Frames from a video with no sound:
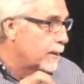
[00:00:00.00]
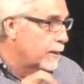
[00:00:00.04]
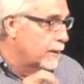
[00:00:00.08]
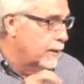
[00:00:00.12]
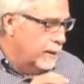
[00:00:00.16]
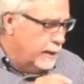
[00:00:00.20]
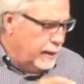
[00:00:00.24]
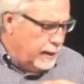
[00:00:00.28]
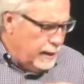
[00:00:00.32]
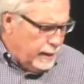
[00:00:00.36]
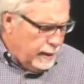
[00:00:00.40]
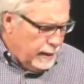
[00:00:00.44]

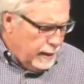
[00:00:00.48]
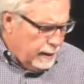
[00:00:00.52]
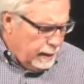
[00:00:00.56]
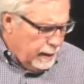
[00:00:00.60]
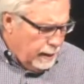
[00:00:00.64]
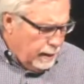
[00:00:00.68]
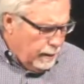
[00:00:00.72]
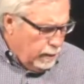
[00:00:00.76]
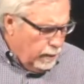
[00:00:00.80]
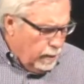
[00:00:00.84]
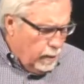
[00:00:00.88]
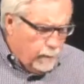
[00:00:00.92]
It,
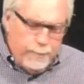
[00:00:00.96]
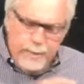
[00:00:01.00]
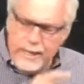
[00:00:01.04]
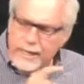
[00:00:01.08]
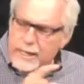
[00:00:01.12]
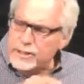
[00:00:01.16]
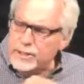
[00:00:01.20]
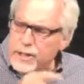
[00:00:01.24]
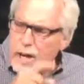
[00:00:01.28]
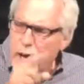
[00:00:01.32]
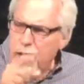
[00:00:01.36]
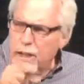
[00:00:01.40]

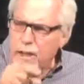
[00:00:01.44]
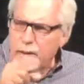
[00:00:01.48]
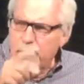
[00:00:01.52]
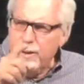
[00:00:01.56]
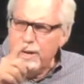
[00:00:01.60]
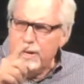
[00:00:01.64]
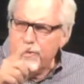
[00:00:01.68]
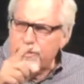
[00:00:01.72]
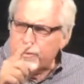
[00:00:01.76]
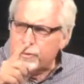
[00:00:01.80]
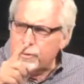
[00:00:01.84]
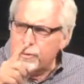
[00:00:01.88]
because all the
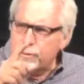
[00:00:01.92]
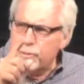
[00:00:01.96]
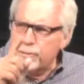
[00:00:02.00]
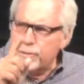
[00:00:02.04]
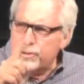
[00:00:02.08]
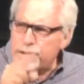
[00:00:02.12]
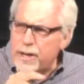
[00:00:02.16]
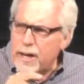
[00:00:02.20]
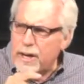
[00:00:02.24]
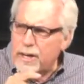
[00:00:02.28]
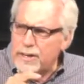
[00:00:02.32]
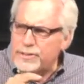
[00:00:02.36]
way through
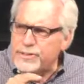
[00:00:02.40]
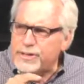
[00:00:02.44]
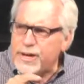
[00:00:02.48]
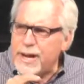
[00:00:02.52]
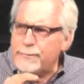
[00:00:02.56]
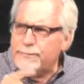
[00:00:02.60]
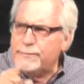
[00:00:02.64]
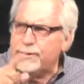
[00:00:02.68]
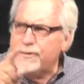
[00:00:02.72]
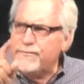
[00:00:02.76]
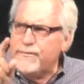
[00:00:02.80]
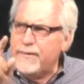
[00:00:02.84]
John
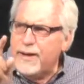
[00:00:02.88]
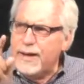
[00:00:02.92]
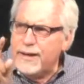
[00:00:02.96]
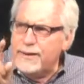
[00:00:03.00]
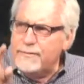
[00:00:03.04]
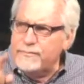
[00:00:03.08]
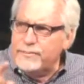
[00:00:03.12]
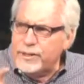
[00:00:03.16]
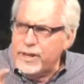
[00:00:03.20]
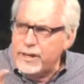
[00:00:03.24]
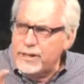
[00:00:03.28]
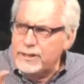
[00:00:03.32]
chapter
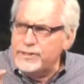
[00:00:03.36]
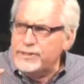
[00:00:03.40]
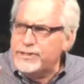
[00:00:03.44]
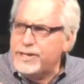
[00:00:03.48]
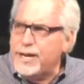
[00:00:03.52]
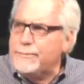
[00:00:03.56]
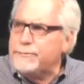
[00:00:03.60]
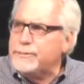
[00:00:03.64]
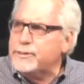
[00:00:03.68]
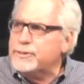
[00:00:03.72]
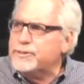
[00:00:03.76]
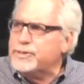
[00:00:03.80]
5, John
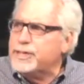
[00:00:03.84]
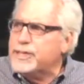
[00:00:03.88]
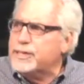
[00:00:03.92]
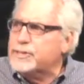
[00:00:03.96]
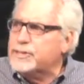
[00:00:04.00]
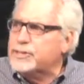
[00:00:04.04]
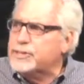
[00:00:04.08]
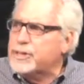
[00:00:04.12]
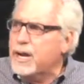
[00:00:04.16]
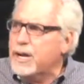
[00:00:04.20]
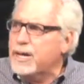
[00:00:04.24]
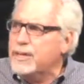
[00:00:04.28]
chapter
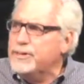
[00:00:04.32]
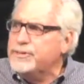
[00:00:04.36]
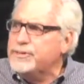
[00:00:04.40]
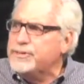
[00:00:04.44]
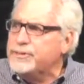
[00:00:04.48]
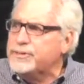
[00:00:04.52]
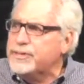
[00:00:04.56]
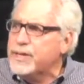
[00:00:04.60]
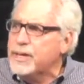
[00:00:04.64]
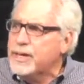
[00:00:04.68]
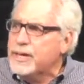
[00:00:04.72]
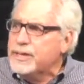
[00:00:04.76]
6, John
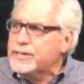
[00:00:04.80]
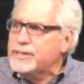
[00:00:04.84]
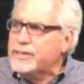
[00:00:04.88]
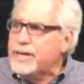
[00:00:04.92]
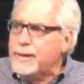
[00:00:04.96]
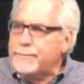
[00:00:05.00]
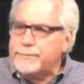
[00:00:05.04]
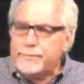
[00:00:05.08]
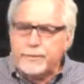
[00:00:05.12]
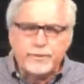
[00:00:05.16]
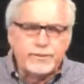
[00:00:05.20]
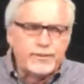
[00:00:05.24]

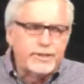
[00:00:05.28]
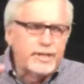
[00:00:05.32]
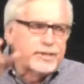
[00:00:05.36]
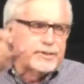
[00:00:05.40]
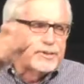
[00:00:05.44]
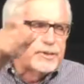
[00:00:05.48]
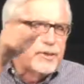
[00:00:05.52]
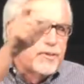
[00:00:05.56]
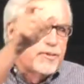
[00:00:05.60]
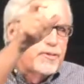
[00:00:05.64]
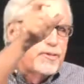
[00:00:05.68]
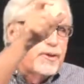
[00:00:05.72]
chapter
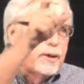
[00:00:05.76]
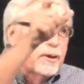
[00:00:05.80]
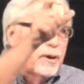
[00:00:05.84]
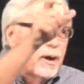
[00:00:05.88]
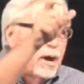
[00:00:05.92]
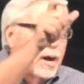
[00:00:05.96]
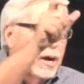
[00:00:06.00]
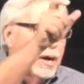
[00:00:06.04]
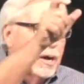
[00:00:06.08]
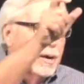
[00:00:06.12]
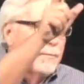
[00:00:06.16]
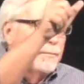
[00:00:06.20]
6, there
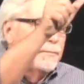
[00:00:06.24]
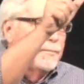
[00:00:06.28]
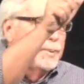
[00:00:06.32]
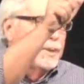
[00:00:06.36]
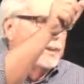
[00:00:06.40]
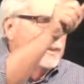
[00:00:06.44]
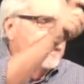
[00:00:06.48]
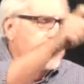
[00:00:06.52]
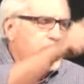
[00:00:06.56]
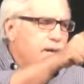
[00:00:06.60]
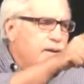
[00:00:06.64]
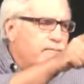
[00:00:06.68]
are
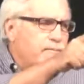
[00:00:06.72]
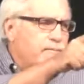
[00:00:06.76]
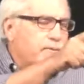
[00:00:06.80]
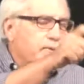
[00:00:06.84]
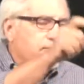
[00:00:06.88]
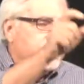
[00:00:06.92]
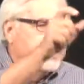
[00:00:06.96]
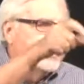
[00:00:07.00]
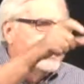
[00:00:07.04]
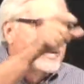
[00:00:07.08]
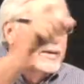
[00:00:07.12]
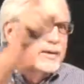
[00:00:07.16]

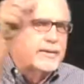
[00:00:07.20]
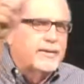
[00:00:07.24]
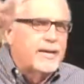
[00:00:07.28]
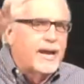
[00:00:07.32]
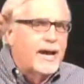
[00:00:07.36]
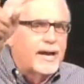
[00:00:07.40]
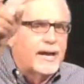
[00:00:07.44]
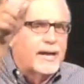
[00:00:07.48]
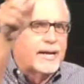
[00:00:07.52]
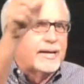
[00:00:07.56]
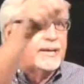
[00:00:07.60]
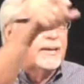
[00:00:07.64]
believers,
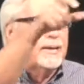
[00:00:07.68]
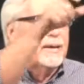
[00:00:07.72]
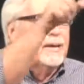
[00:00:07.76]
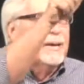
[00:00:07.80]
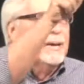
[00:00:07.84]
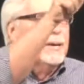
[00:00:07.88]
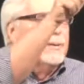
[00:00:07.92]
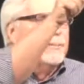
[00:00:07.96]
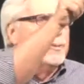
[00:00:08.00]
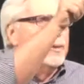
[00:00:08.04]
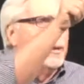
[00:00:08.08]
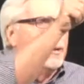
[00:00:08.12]
9,
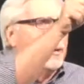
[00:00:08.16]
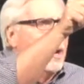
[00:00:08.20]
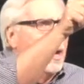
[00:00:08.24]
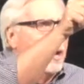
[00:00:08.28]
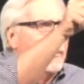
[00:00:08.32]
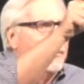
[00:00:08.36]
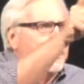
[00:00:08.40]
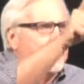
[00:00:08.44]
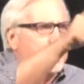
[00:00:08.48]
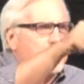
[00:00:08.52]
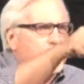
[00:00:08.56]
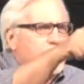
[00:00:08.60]
there are
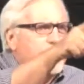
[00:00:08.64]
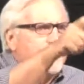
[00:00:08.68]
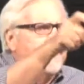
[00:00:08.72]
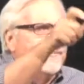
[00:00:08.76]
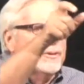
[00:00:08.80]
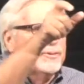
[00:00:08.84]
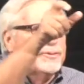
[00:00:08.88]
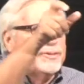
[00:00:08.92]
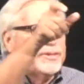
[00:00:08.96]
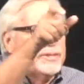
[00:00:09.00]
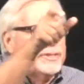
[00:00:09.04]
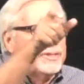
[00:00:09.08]

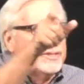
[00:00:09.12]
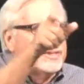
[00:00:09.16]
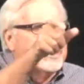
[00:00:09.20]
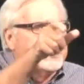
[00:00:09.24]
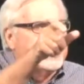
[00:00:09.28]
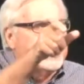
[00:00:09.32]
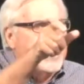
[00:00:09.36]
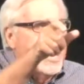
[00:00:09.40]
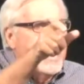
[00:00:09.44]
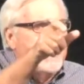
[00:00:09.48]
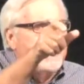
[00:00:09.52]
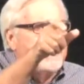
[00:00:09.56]
believers and
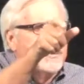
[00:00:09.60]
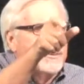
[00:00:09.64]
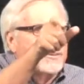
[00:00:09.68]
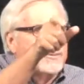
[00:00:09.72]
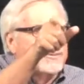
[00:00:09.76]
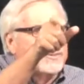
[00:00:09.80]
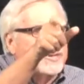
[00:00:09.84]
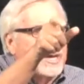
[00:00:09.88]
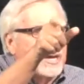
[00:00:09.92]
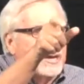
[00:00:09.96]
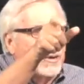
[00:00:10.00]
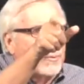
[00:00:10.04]

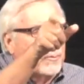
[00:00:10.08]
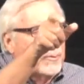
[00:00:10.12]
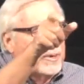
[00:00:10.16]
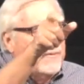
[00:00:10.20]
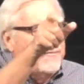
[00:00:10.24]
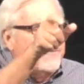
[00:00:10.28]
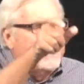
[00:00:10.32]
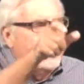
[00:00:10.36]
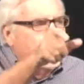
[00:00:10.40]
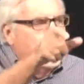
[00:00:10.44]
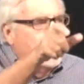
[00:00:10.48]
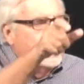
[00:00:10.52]
disciples that are
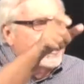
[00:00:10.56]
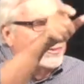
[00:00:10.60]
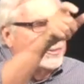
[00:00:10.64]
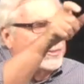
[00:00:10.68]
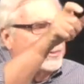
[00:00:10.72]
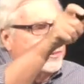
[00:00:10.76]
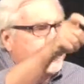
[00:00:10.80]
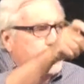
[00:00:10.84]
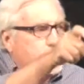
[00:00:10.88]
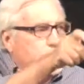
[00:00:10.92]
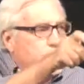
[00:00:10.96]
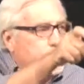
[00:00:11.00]
referred
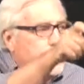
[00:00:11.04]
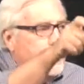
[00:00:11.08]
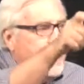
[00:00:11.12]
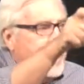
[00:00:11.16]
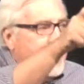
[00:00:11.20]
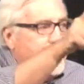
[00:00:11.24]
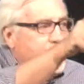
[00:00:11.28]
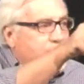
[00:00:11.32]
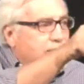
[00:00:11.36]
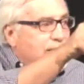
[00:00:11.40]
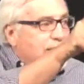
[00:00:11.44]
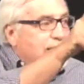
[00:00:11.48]
to
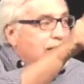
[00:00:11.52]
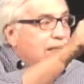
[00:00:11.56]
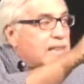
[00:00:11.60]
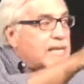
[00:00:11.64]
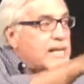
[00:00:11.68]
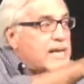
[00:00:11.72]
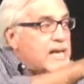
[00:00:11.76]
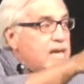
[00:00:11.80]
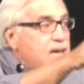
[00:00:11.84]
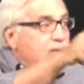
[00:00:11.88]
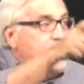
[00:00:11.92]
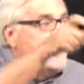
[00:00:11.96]
as
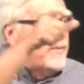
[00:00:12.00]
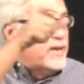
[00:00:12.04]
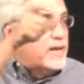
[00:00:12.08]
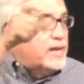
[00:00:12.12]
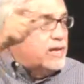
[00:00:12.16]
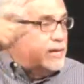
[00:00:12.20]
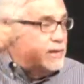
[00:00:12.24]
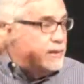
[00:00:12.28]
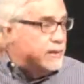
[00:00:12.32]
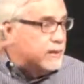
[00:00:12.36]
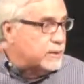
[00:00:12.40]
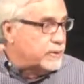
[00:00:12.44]

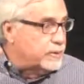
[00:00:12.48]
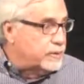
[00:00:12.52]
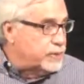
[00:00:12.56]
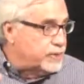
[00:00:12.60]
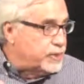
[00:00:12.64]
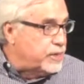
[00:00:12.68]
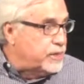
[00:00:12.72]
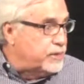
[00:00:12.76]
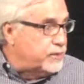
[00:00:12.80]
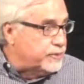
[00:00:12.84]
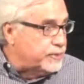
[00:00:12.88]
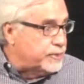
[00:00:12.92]
leaving
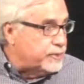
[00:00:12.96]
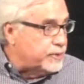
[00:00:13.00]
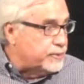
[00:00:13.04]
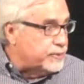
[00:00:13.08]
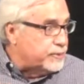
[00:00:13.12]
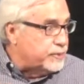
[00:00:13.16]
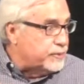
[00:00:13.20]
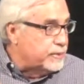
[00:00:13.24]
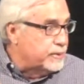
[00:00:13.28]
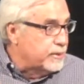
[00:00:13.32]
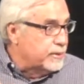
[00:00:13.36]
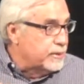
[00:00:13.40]

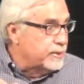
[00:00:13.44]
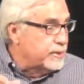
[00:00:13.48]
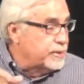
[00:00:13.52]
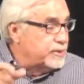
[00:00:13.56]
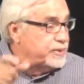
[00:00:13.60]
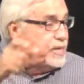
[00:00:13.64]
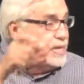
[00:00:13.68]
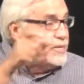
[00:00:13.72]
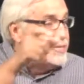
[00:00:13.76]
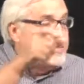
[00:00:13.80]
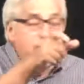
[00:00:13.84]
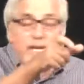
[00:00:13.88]
Jesus. The
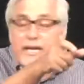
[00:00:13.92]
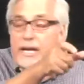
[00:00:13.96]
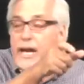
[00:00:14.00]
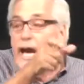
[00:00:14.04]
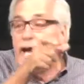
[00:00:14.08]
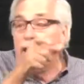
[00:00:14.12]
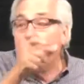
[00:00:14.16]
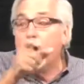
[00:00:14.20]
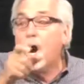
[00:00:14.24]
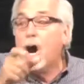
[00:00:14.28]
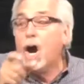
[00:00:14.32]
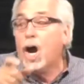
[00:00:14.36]
teaching
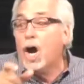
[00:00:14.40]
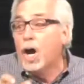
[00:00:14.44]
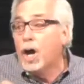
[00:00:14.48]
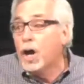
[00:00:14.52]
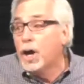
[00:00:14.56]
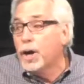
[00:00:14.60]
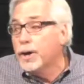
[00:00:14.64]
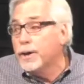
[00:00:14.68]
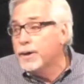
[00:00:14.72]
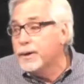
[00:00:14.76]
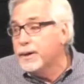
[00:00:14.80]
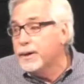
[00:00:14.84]
got hard.